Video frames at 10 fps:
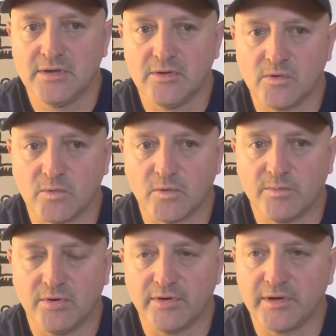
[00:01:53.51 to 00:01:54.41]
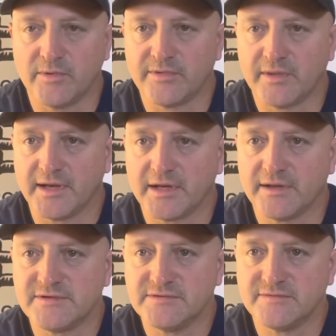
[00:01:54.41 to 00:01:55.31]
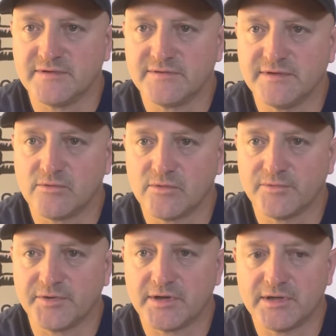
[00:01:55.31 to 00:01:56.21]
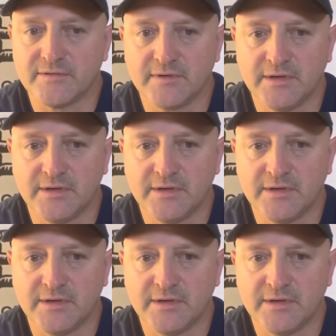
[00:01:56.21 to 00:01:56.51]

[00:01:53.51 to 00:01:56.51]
or we're pulling it with like an F-250 four-wheel drive.